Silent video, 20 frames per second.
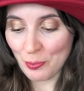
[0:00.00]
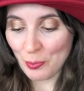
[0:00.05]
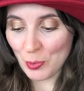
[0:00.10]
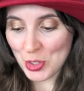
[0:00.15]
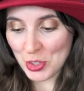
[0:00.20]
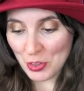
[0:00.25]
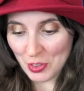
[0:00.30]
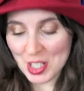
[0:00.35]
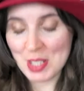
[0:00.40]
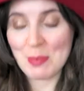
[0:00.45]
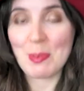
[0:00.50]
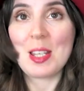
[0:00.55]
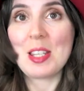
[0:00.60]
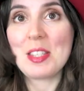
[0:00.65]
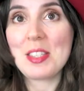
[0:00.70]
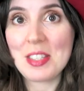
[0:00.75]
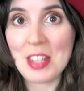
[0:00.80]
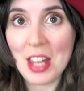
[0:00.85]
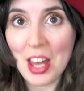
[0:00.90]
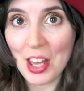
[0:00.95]
Was
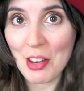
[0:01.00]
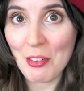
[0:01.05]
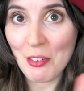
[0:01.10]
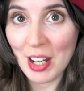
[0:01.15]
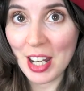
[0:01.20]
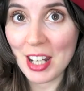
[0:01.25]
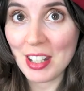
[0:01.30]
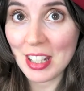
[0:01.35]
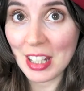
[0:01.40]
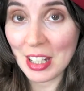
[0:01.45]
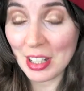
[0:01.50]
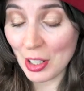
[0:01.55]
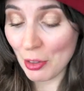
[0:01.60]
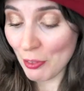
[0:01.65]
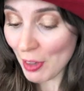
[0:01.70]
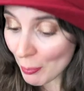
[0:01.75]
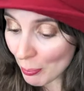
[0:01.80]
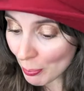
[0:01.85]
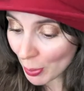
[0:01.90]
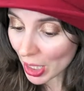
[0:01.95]
Christmas that I read in
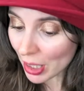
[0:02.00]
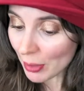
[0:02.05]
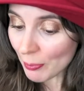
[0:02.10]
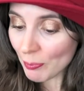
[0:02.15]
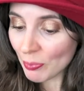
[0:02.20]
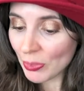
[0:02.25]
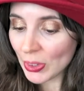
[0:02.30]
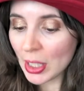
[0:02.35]
November,